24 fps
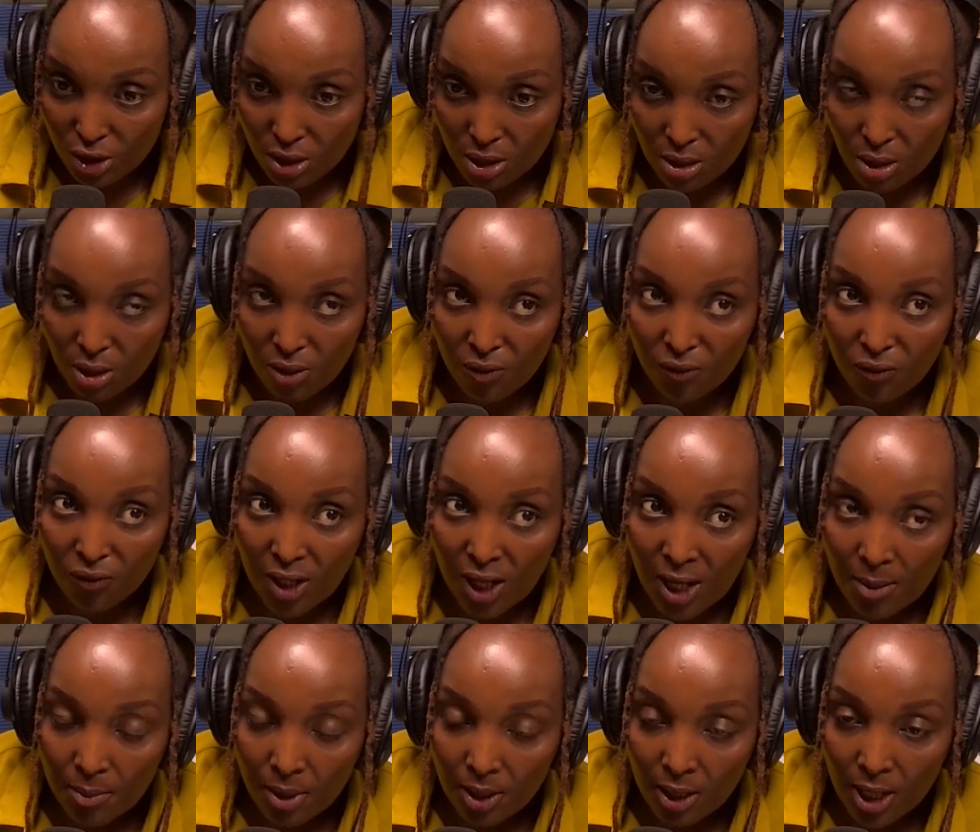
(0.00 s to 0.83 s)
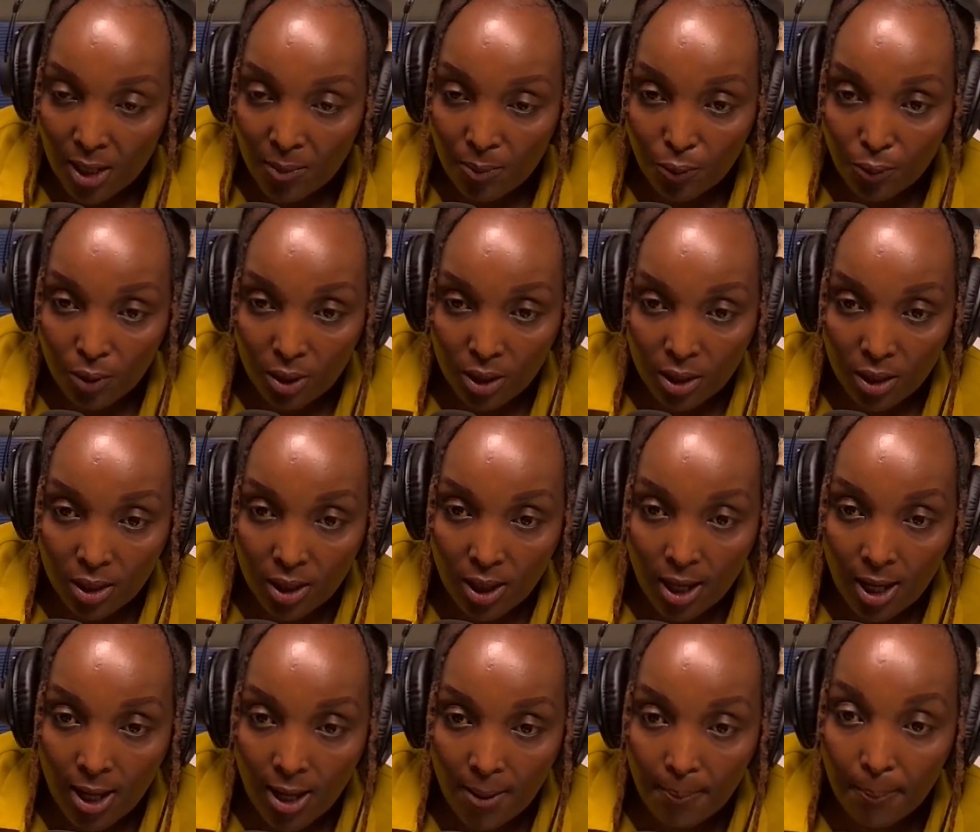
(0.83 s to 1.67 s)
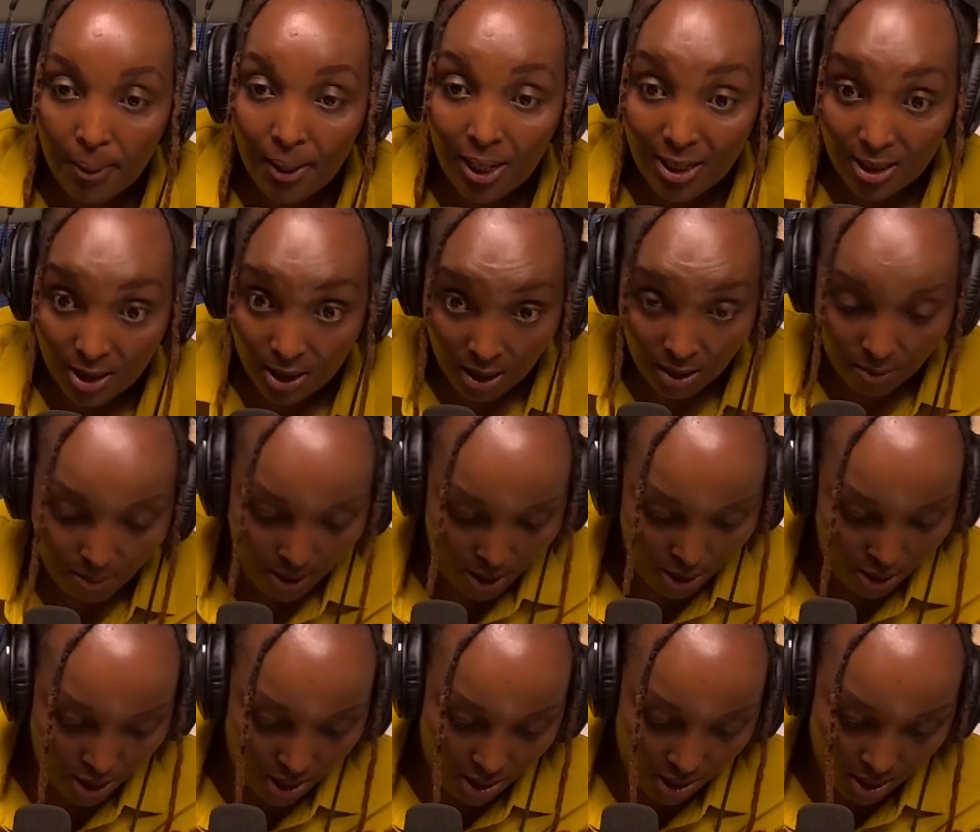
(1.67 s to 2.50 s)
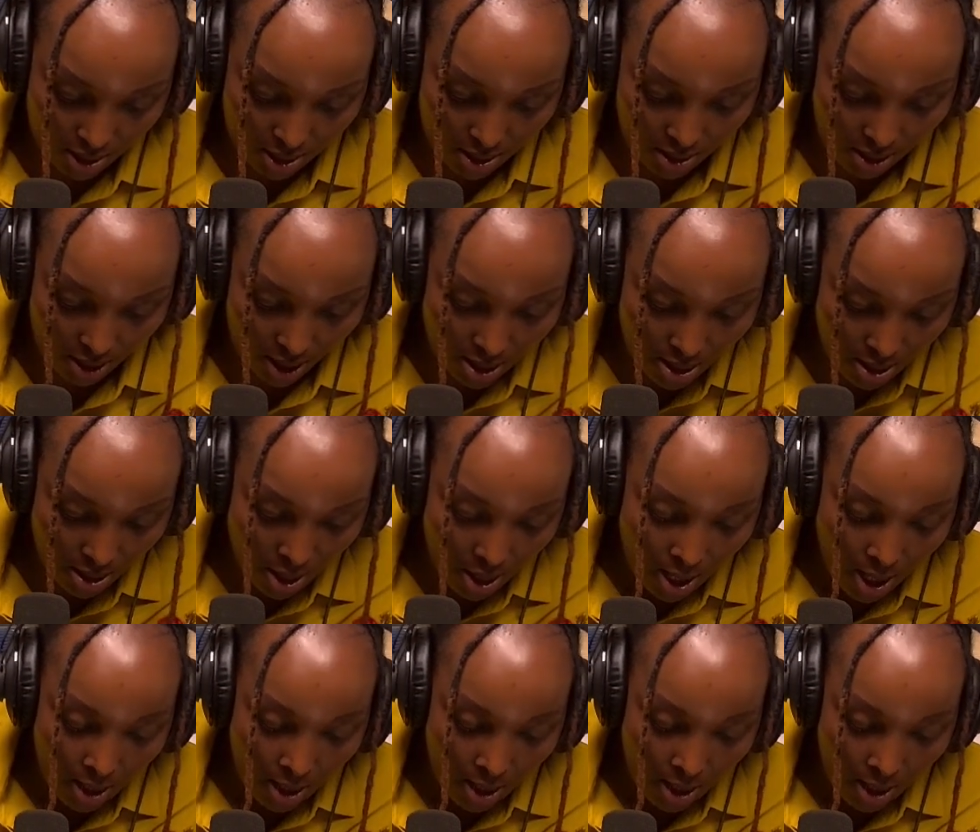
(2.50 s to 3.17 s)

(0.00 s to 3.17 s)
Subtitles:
of coming up with plastic biodigesters,